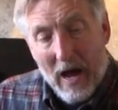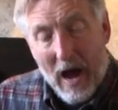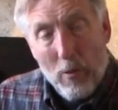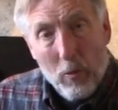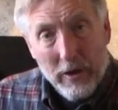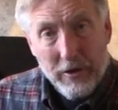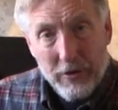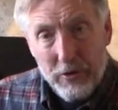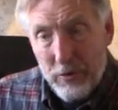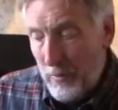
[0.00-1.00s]
I wanted to
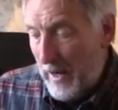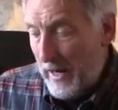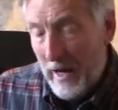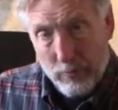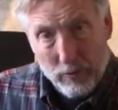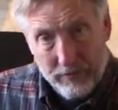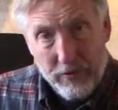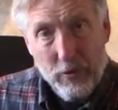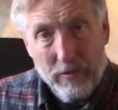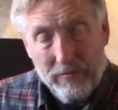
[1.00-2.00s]
do a
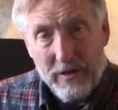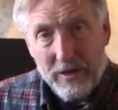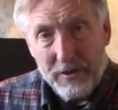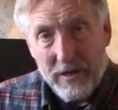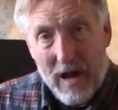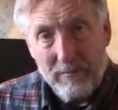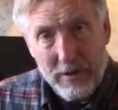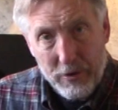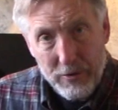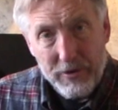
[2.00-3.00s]
review of this. I've
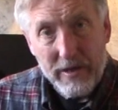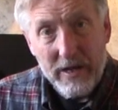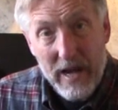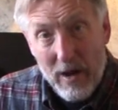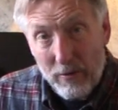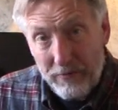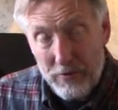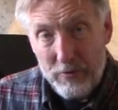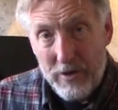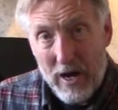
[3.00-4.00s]
been using it now a
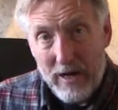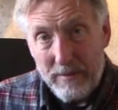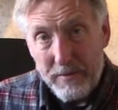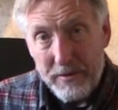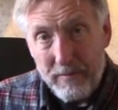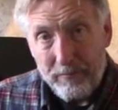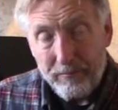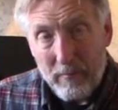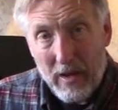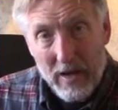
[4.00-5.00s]
few times.
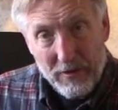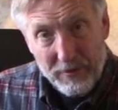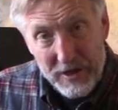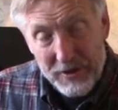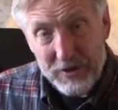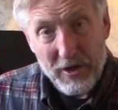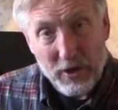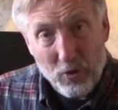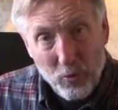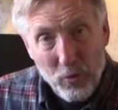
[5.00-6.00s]
This is a
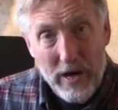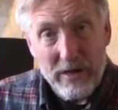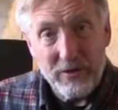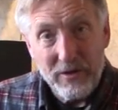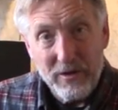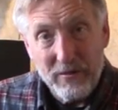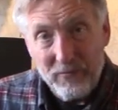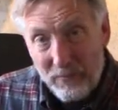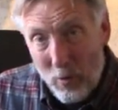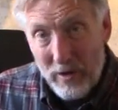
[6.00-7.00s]
great
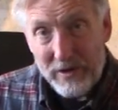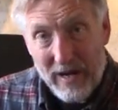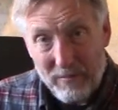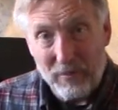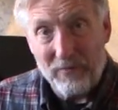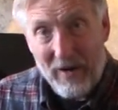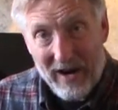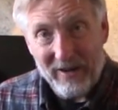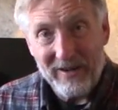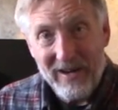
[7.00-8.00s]
voice
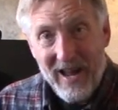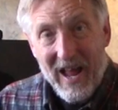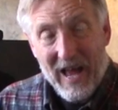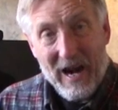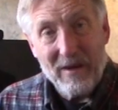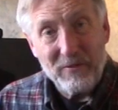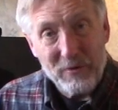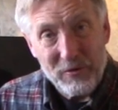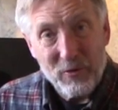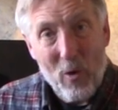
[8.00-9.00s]
amplifier, and I've
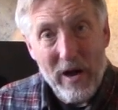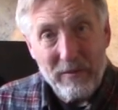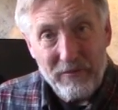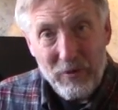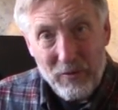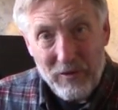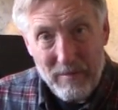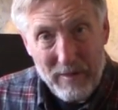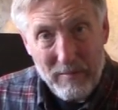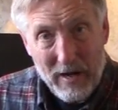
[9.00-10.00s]
used quite a few of
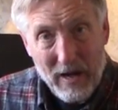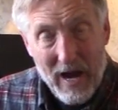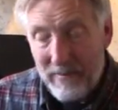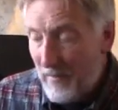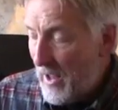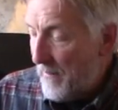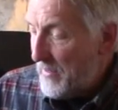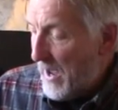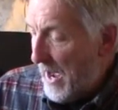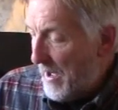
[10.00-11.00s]
them in my life.
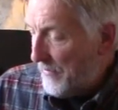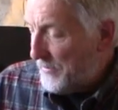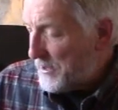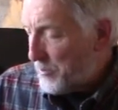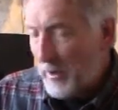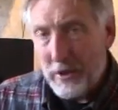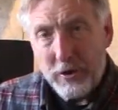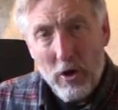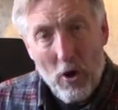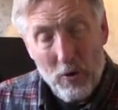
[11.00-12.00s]
This one is
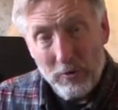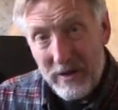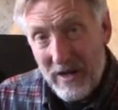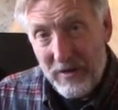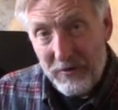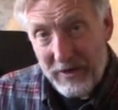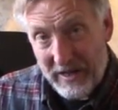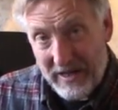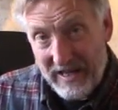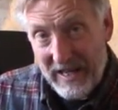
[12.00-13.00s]
called
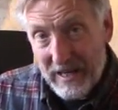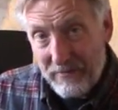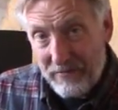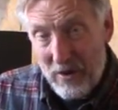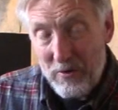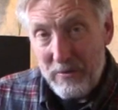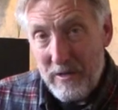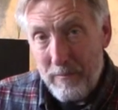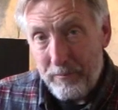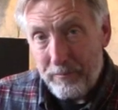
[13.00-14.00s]
the Gigaphone